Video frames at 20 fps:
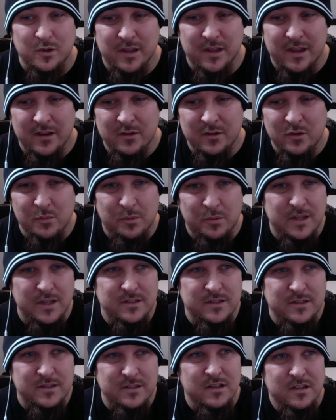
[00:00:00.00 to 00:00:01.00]
in new
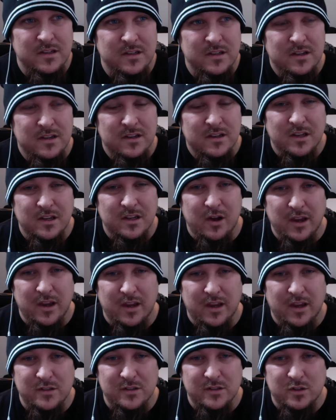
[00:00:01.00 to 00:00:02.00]
places. I
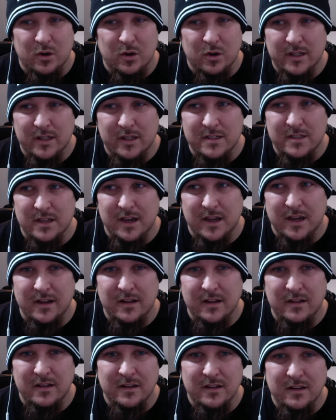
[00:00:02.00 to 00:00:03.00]
get so
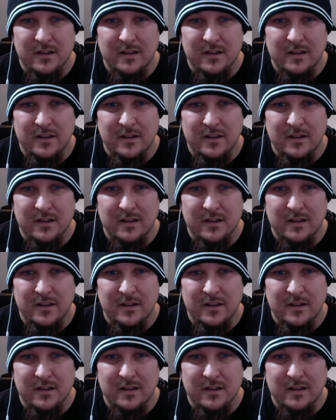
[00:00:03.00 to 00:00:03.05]
excited